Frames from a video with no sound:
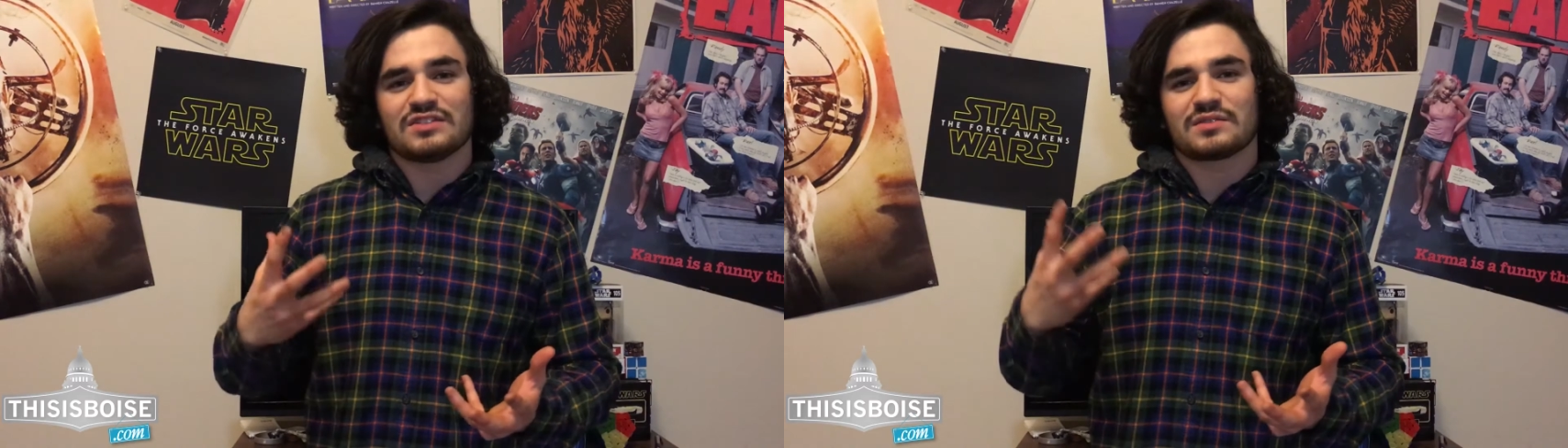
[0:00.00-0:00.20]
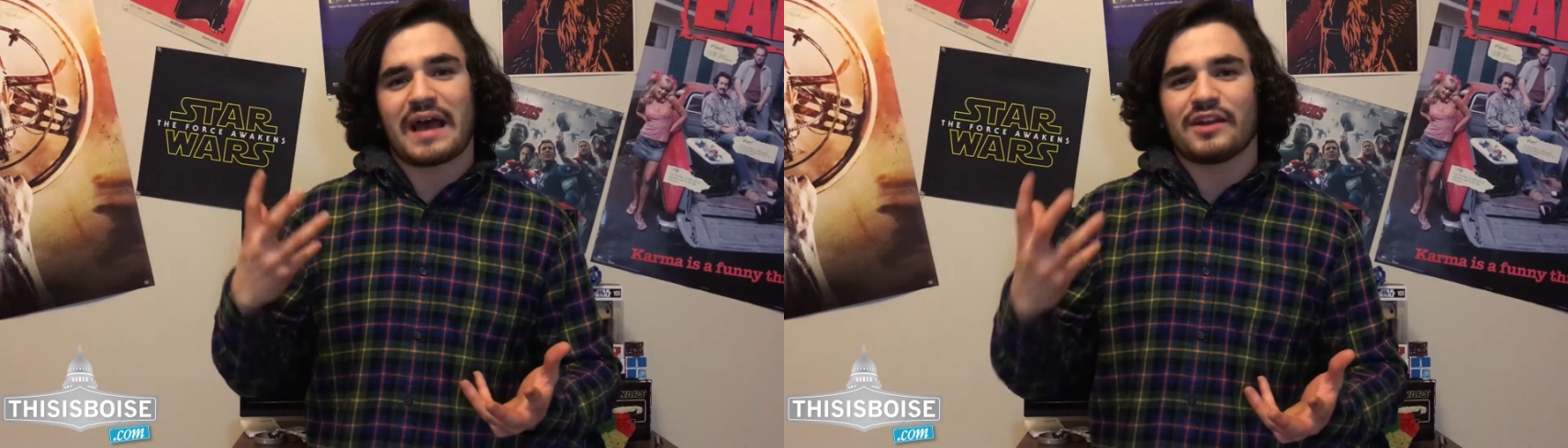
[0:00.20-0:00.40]

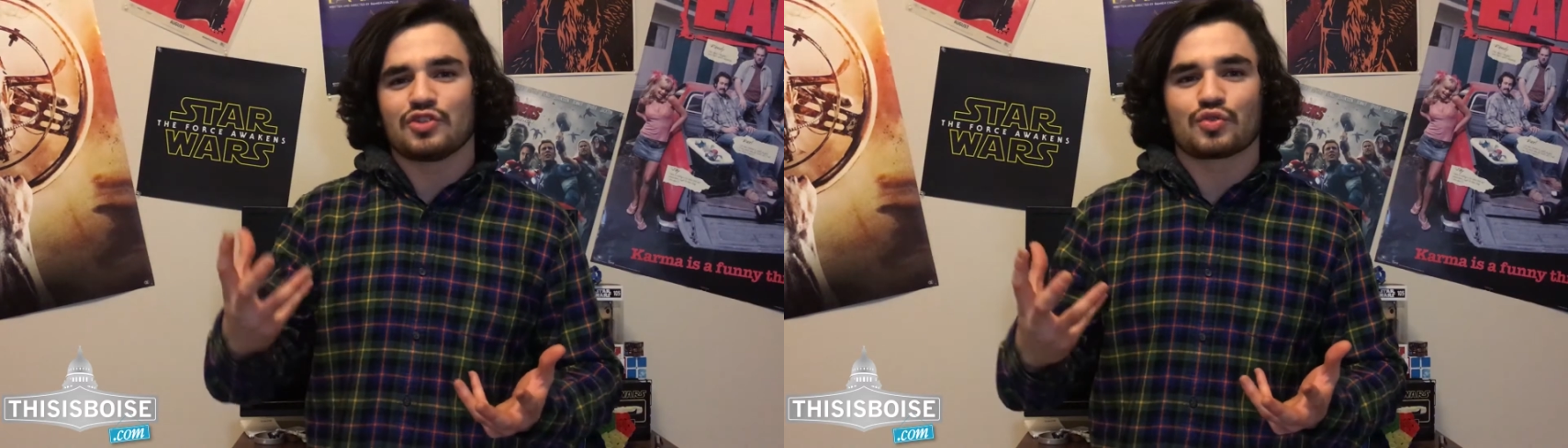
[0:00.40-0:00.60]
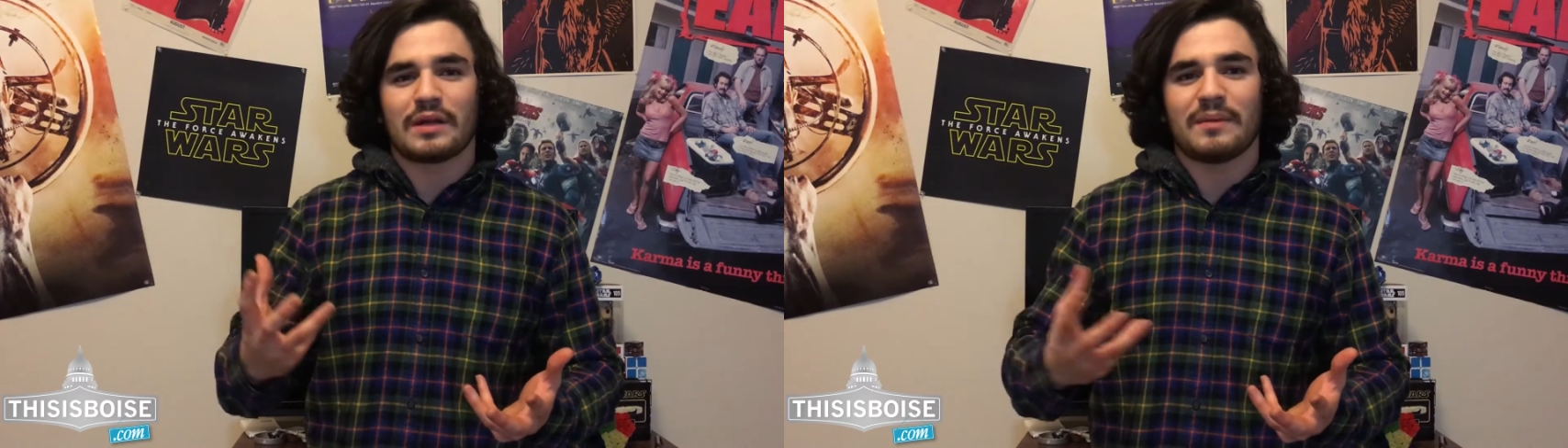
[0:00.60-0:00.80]
they just
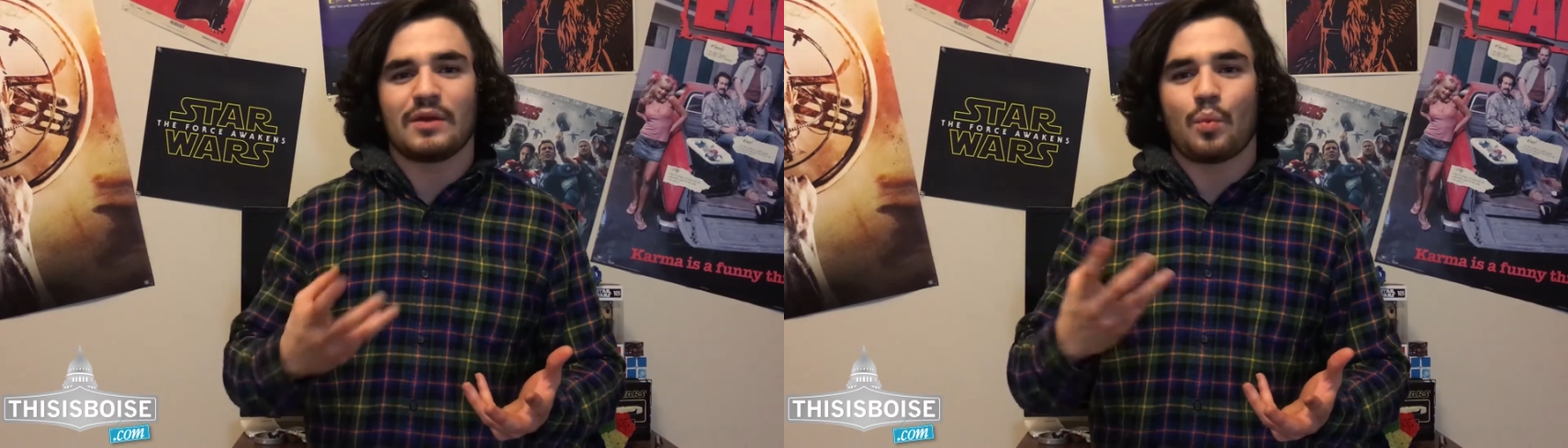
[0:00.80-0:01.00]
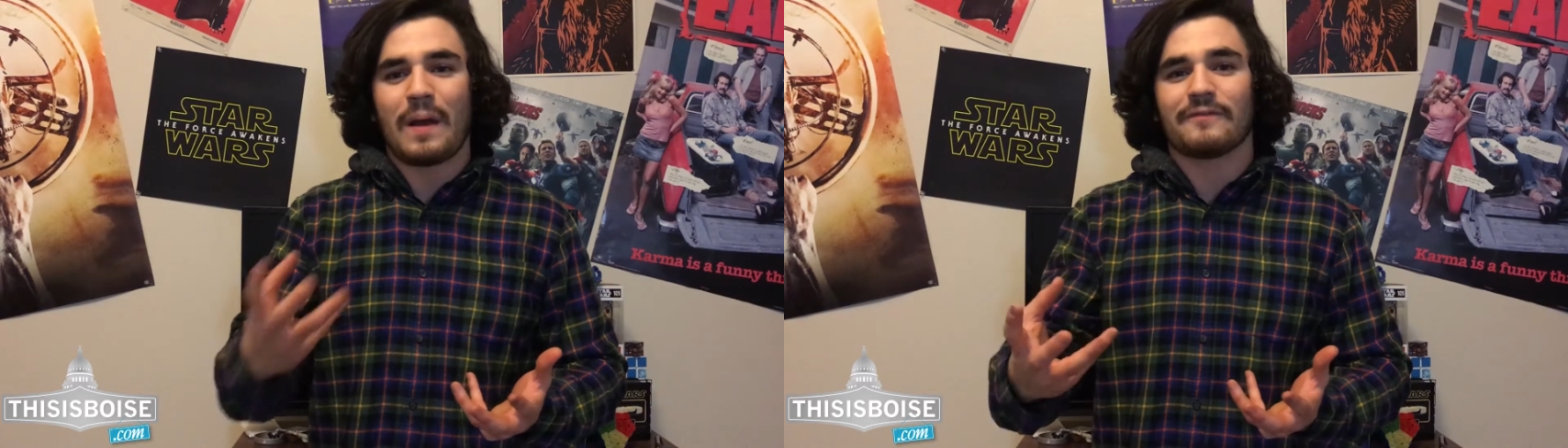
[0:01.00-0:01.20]
had a
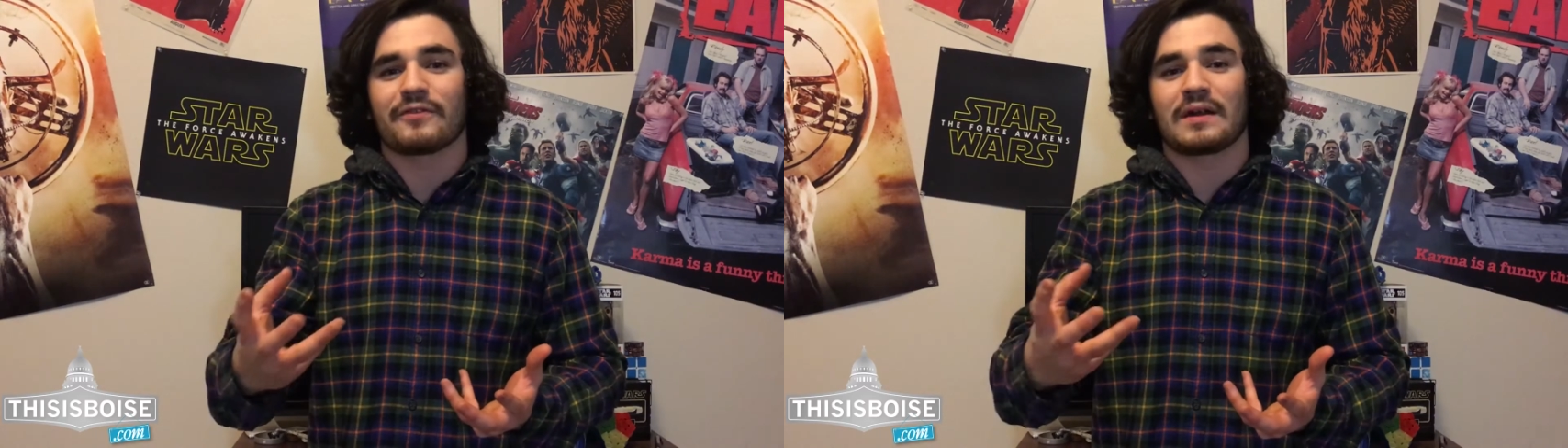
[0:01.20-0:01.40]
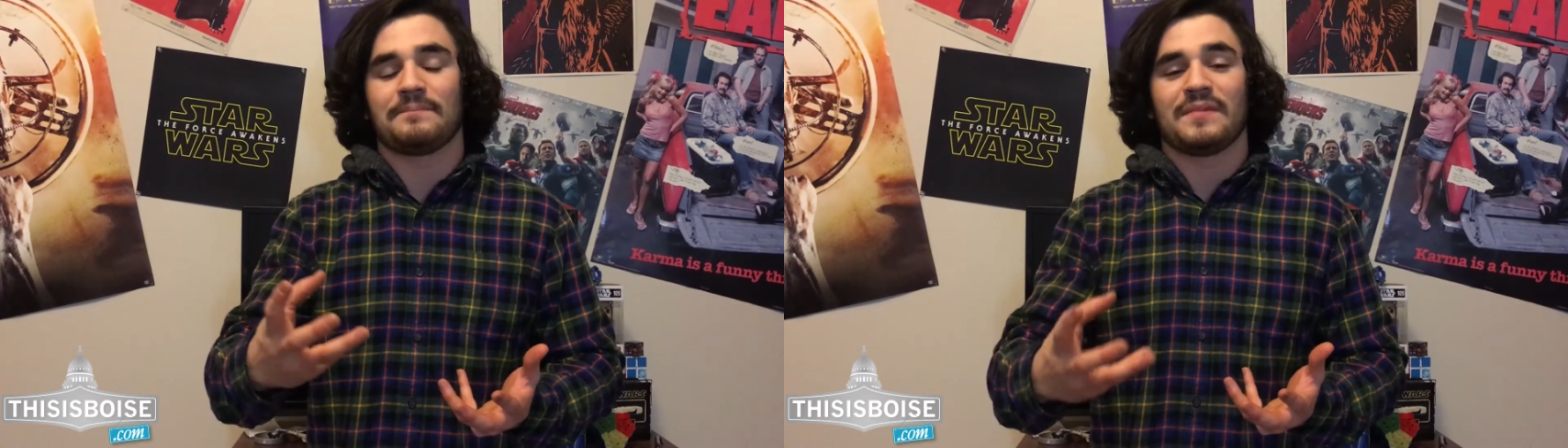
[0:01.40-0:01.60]
dream and he
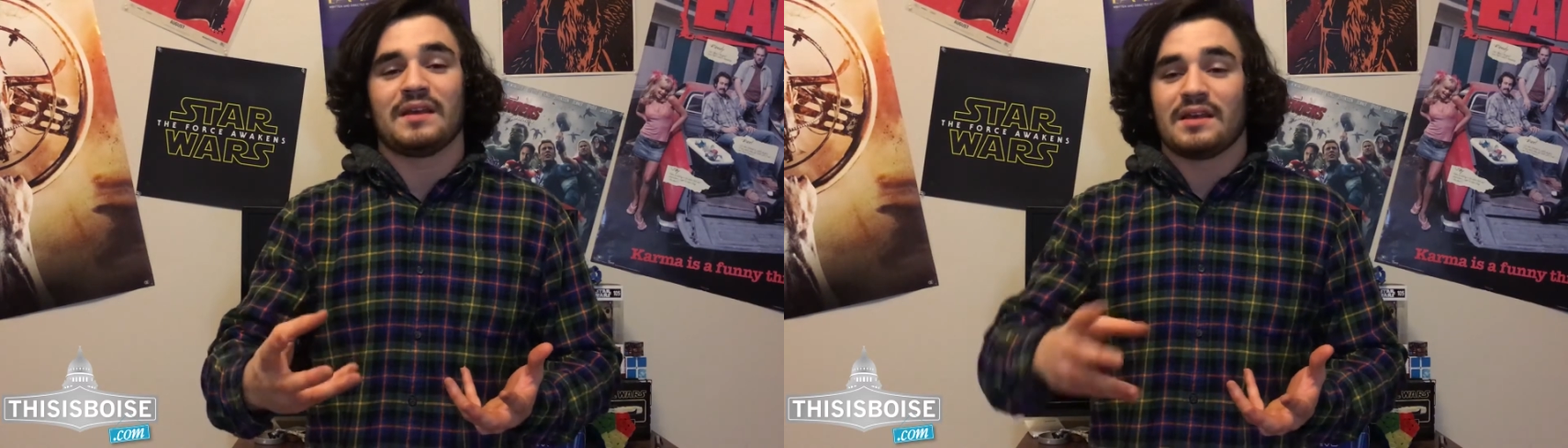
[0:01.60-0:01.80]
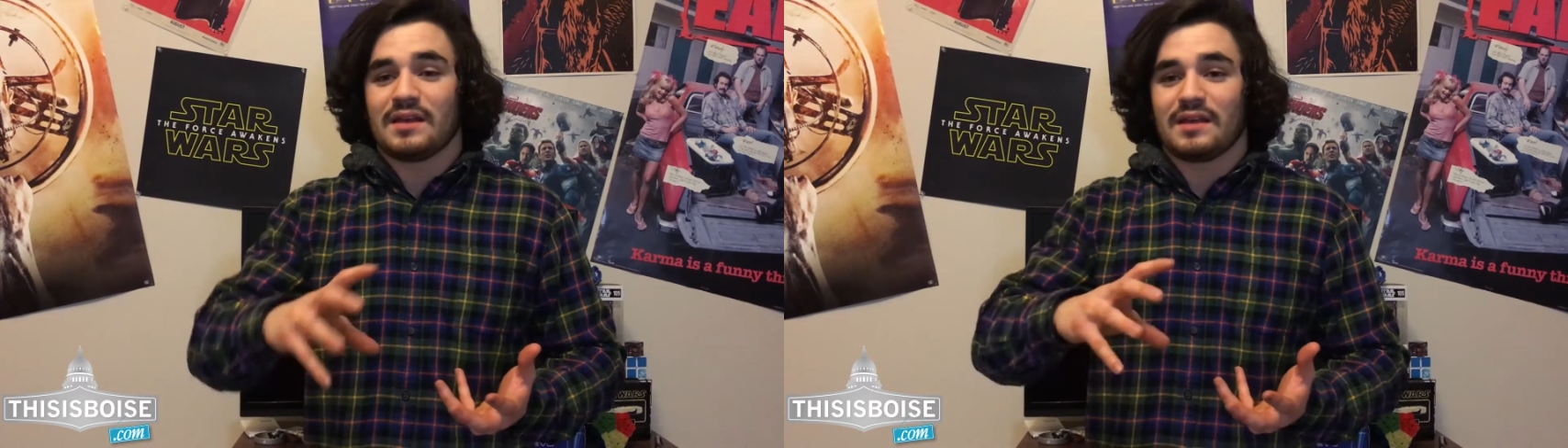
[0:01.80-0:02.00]
went for it.